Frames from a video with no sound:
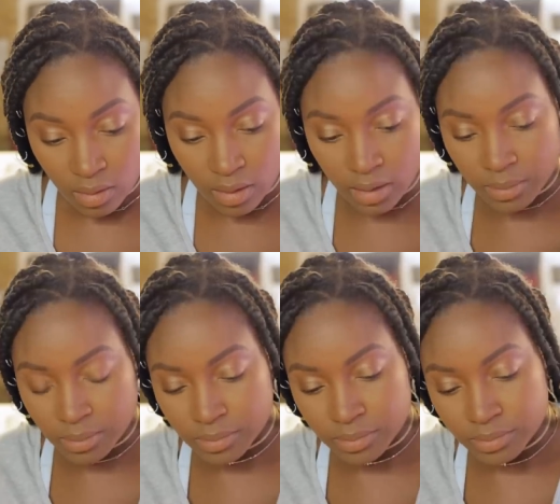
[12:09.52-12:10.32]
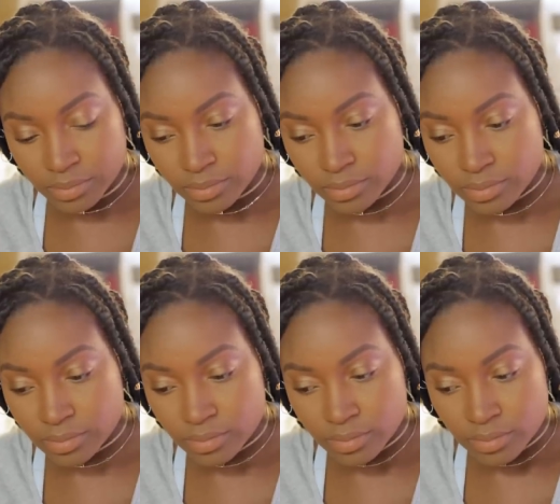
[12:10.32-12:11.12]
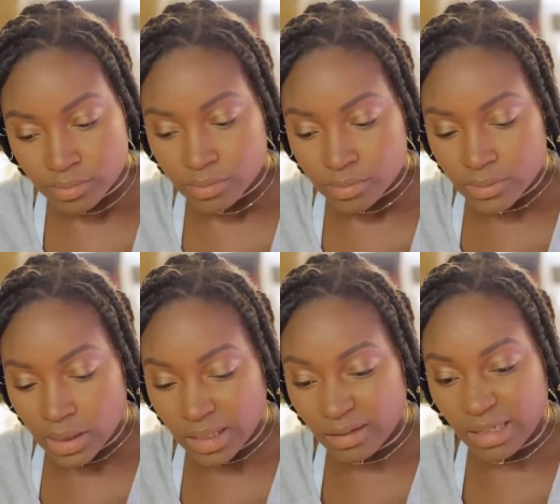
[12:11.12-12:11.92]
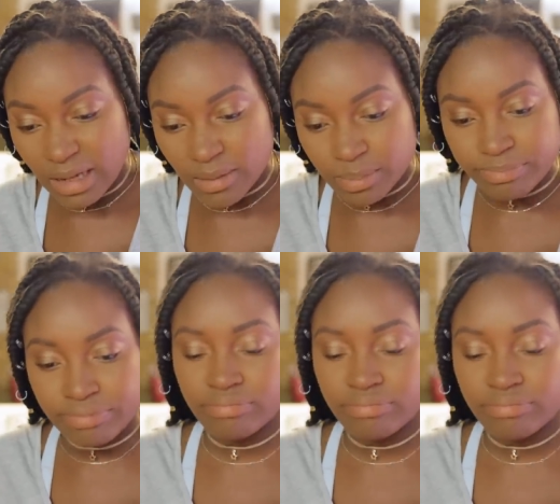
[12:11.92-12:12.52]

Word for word: Um, I don't really have a...